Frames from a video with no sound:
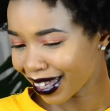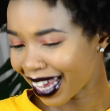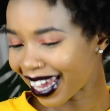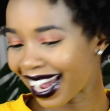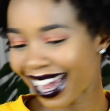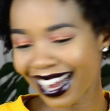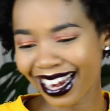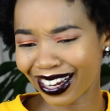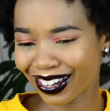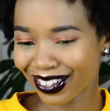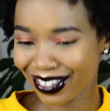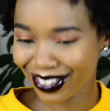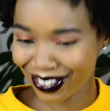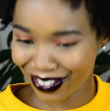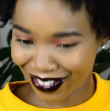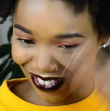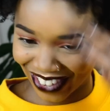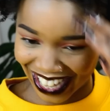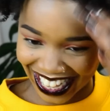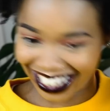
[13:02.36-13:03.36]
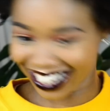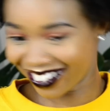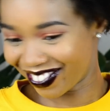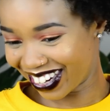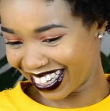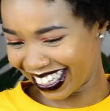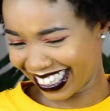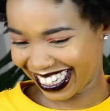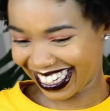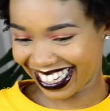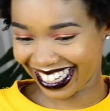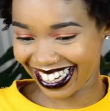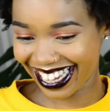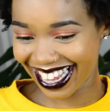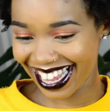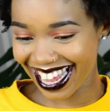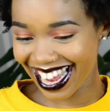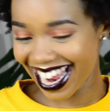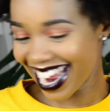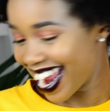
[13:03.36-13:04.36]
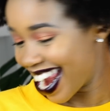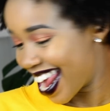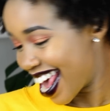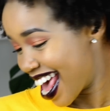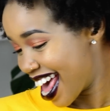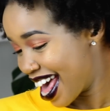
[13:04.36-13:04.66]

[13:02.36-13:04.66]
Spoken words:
Kind of looks really, really good.